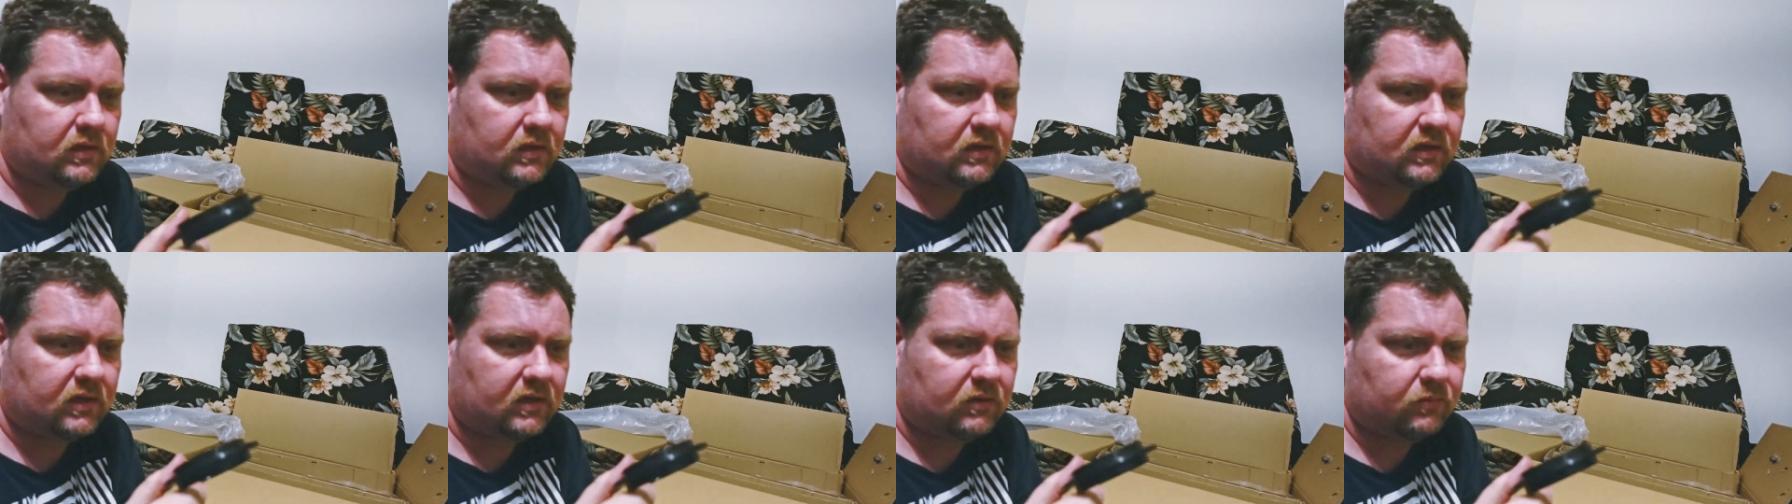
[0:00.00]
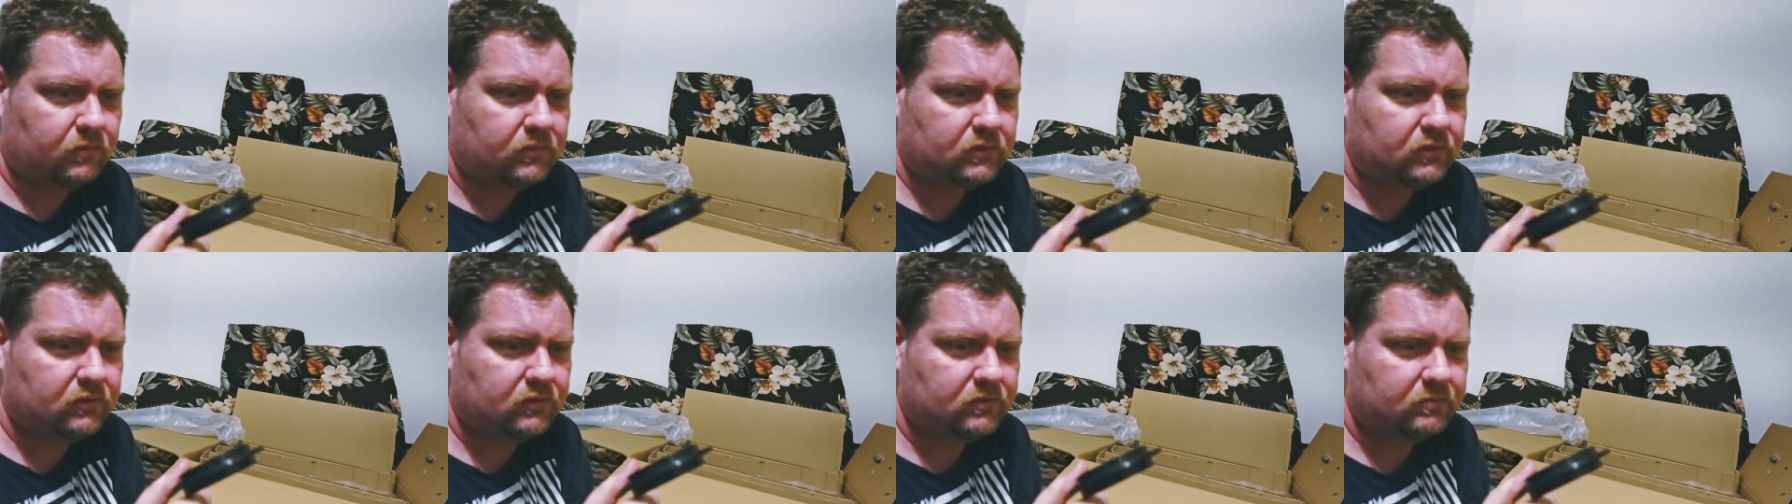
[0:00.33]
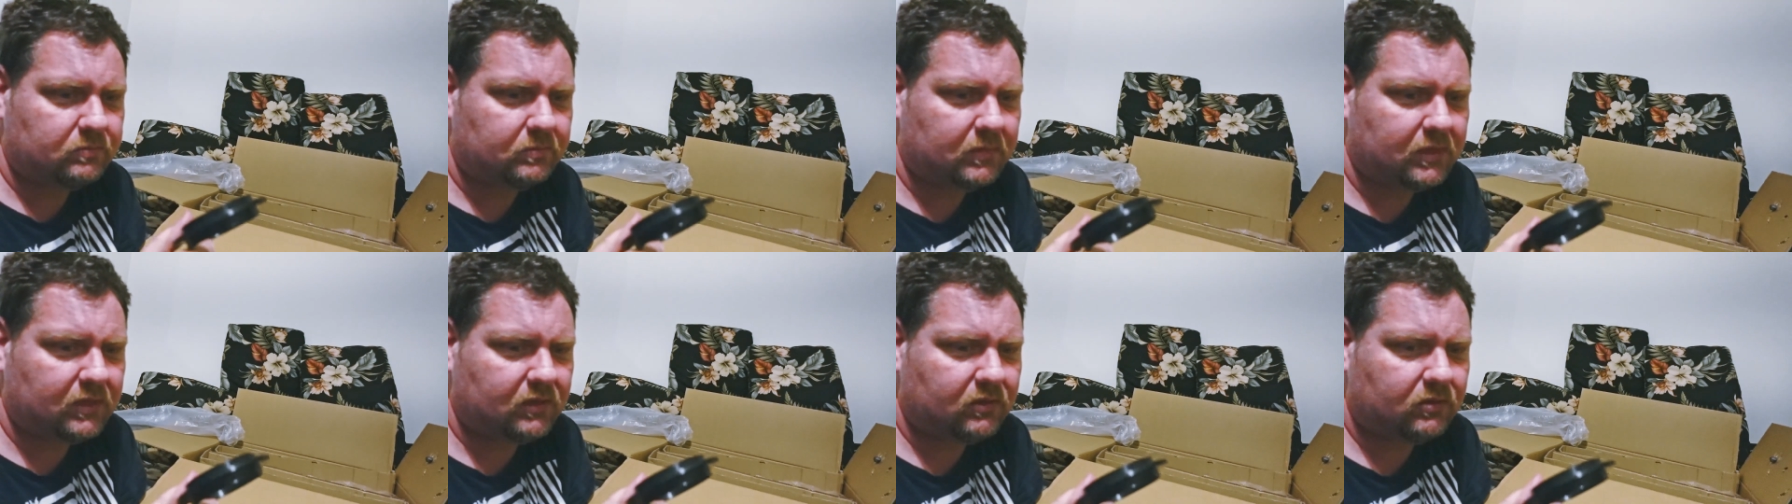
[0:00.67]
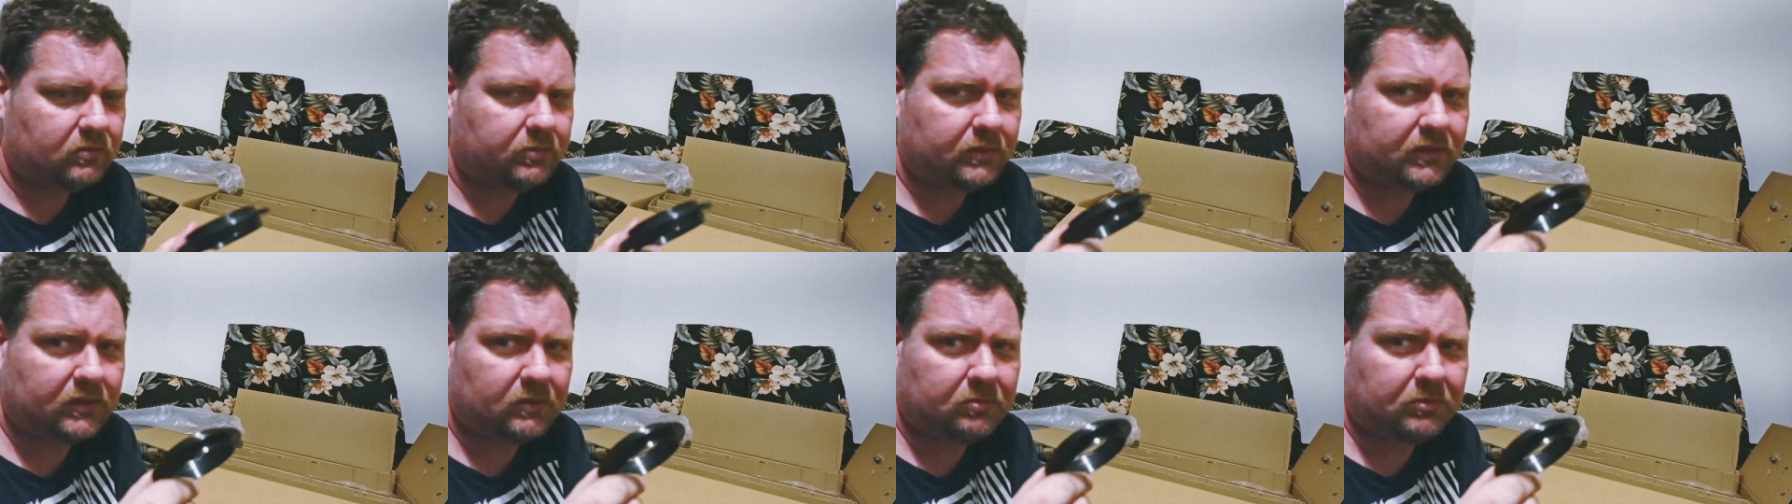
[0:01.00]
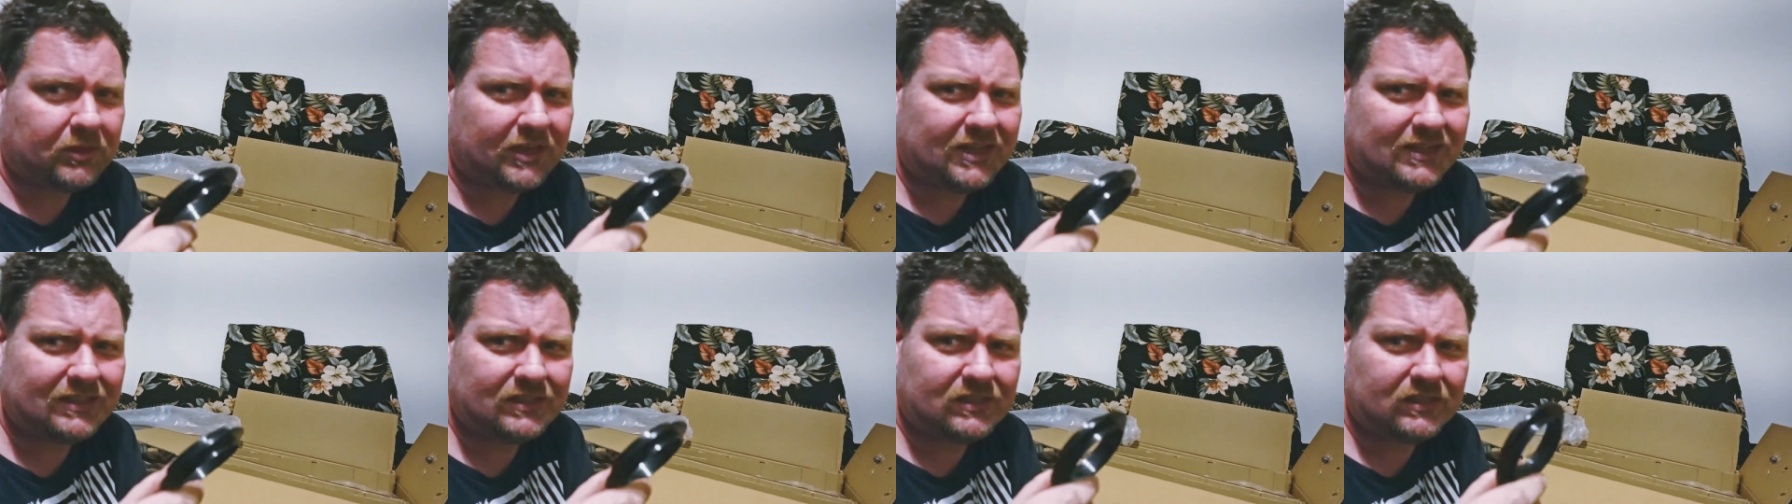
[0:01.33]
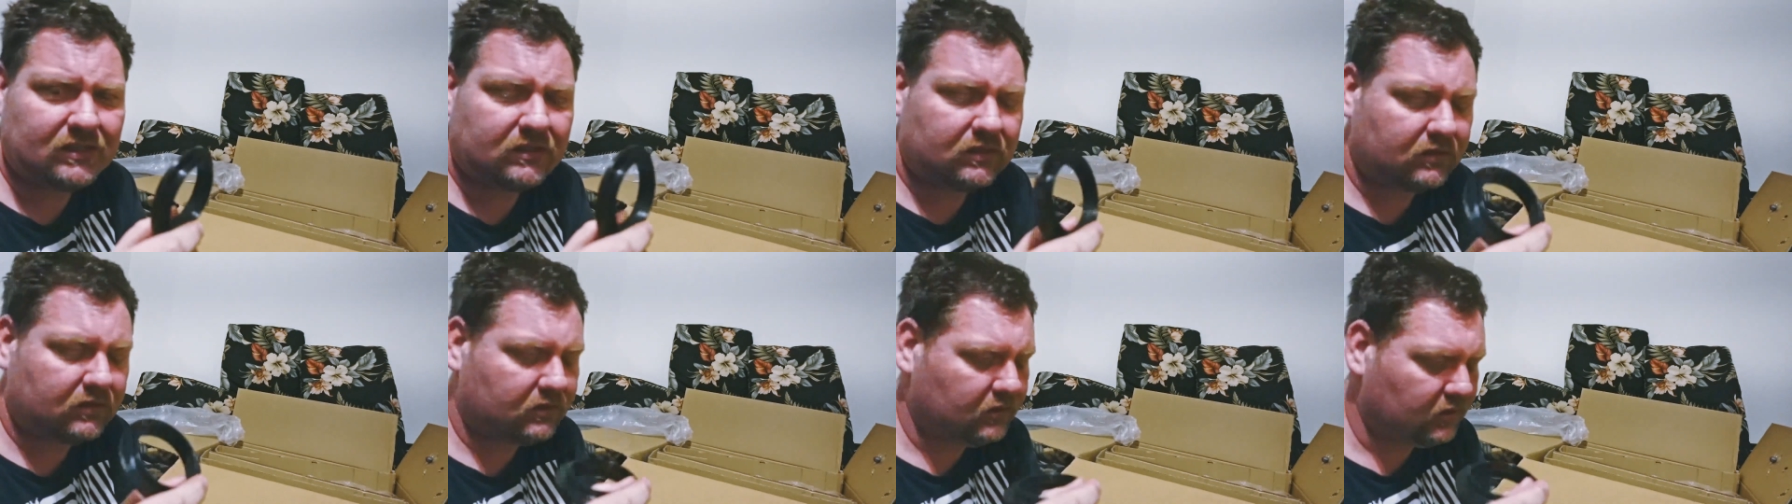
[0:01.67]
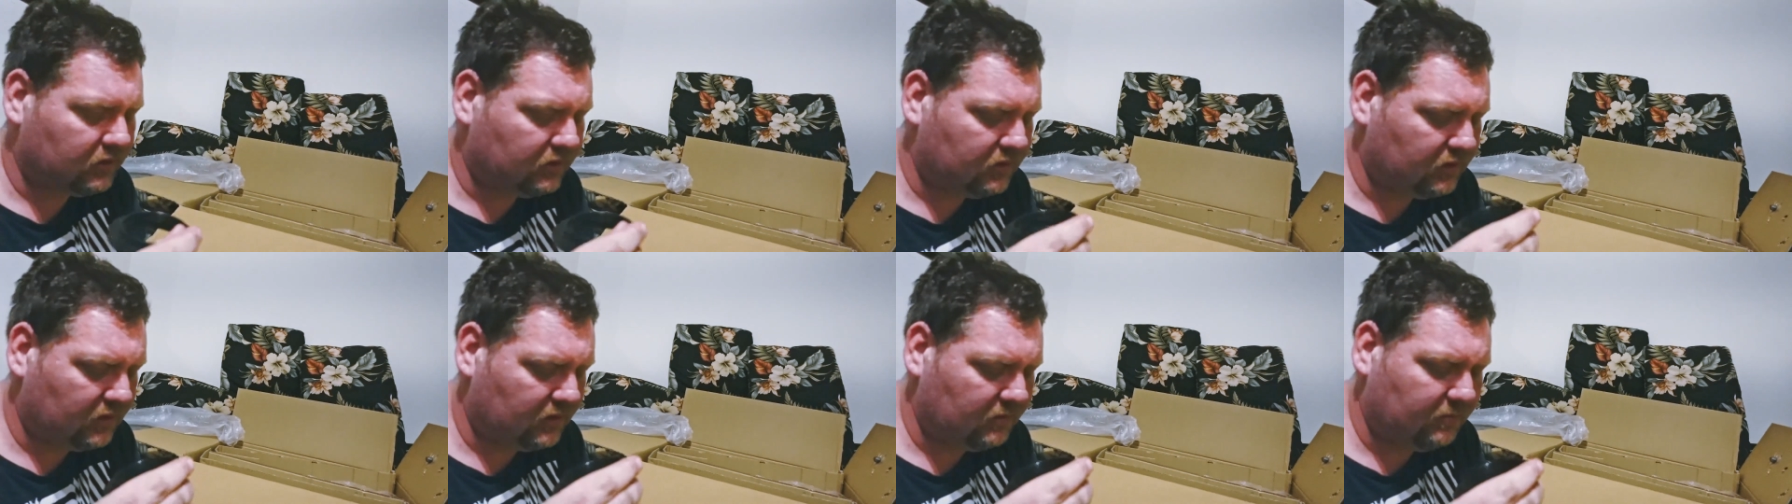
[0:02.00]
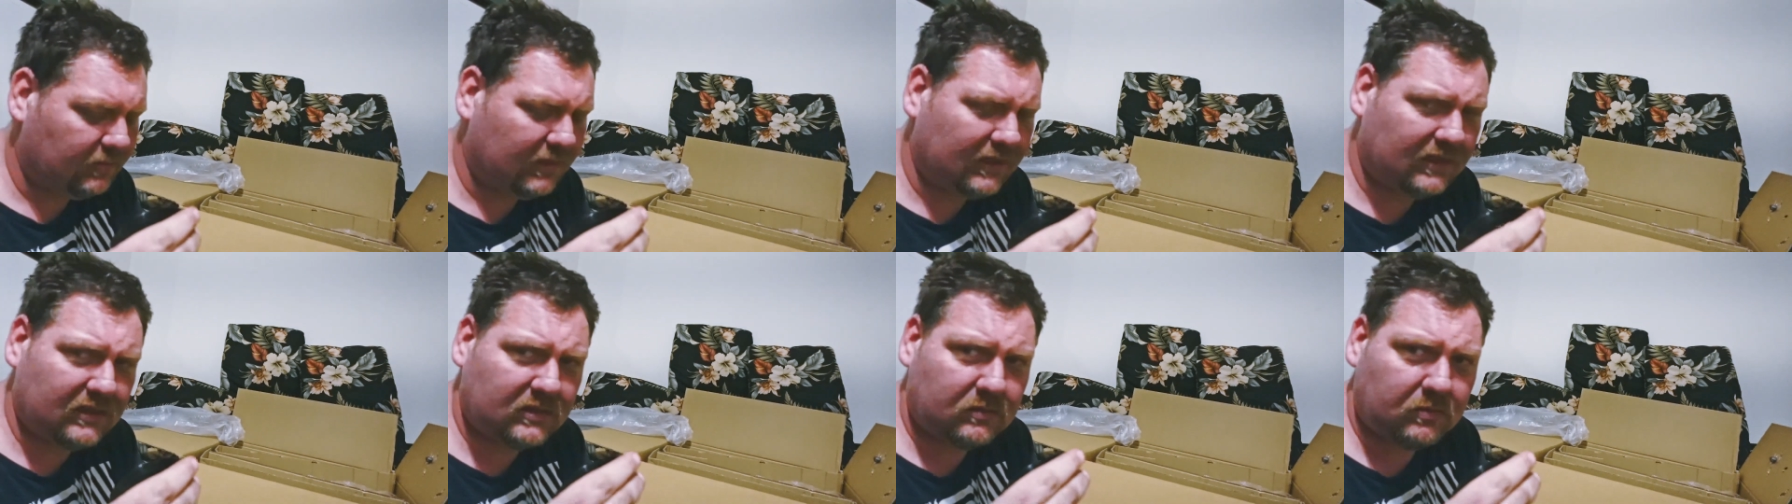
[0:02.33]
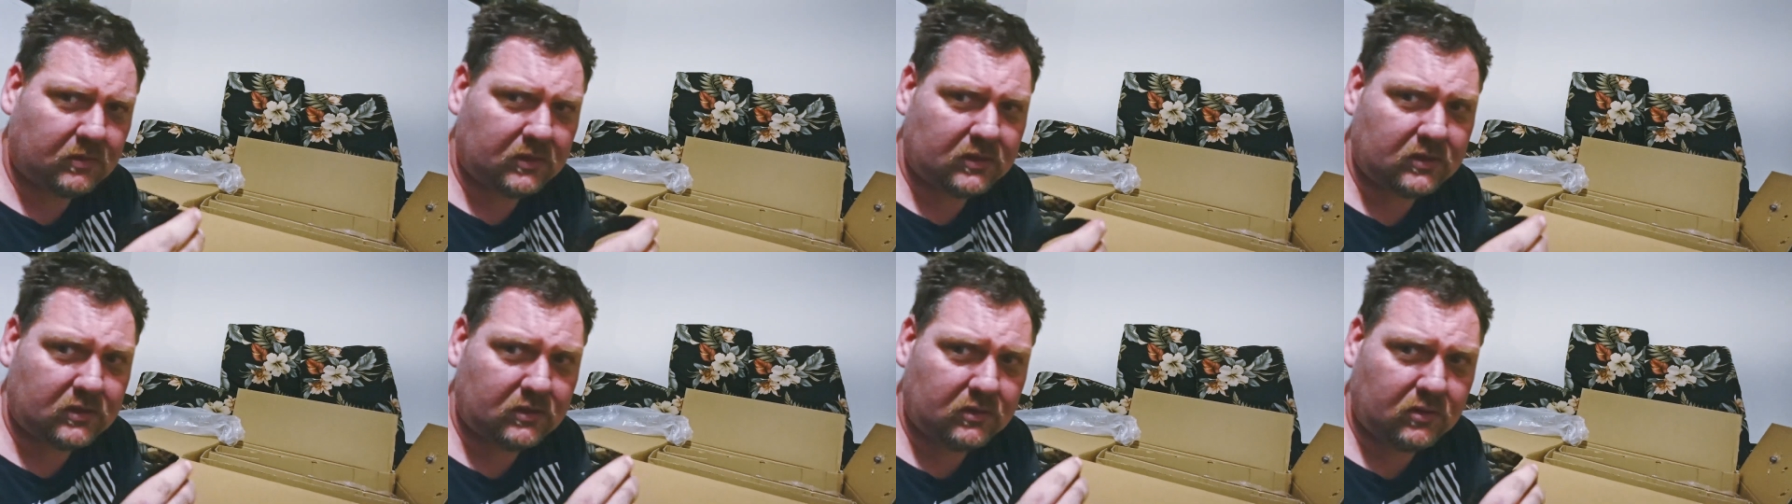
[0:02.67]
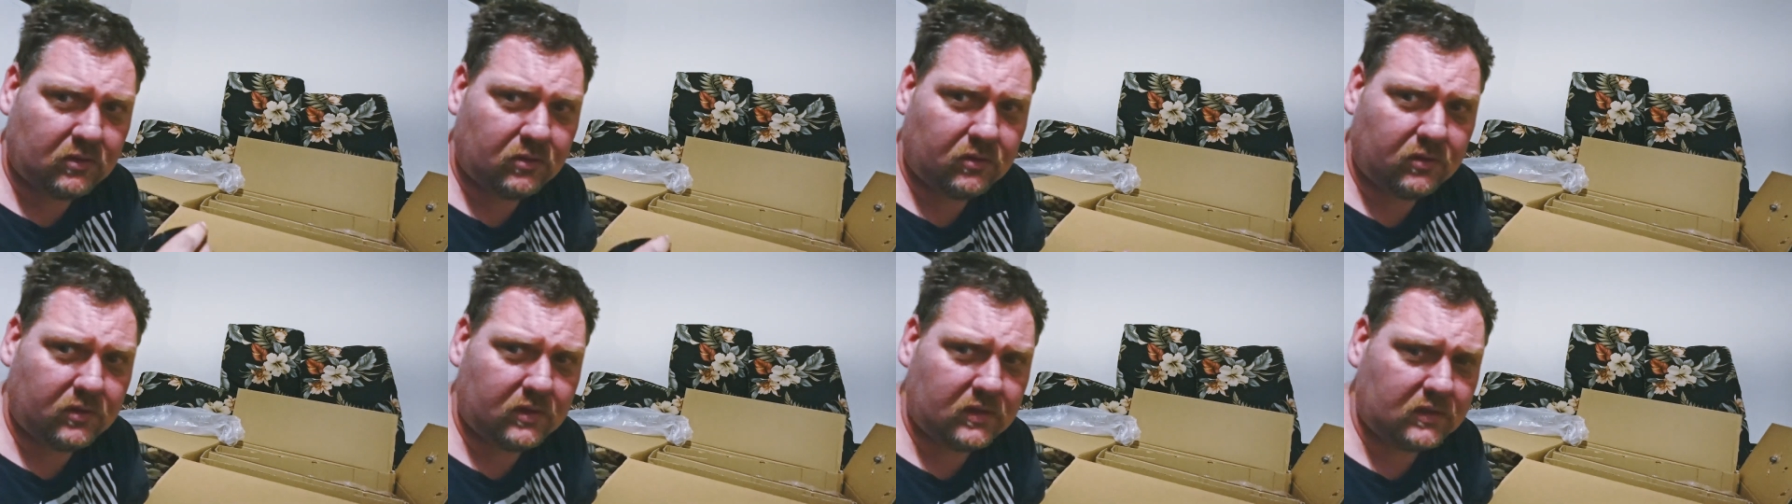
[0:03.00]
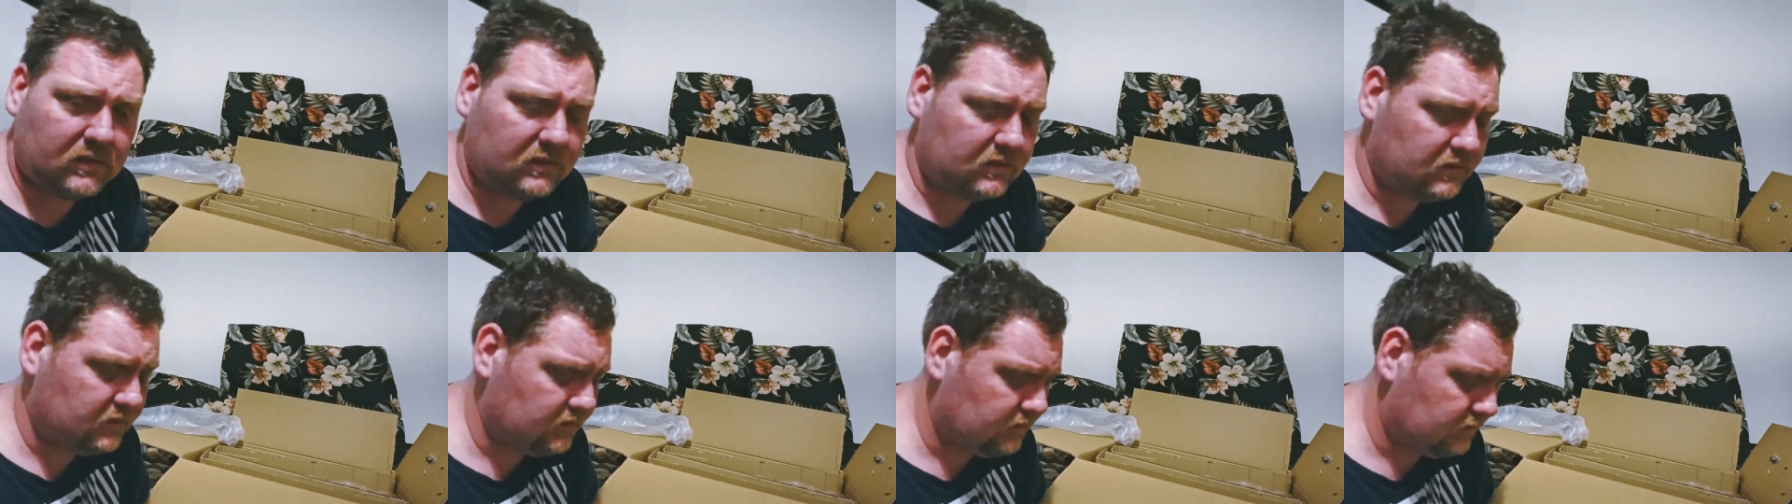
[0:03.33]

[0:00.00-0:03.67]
Kind of wish it was metal, but the plastic shouldn't make as much noise.